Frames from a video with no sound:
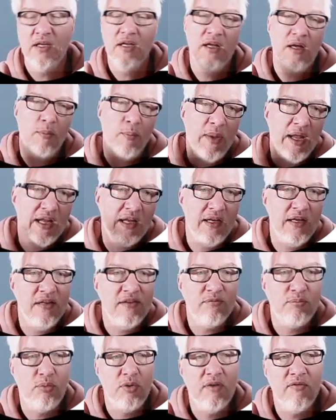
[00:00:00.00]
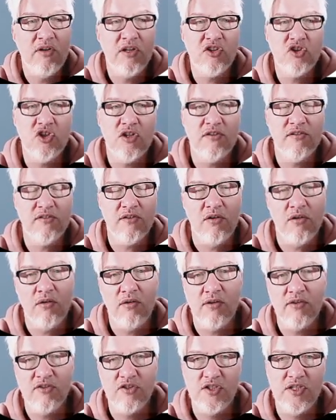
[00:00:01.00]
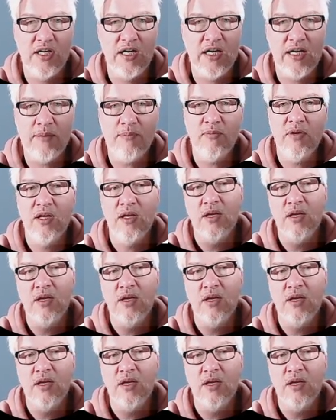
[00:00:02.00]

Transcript: make least privileges all the time,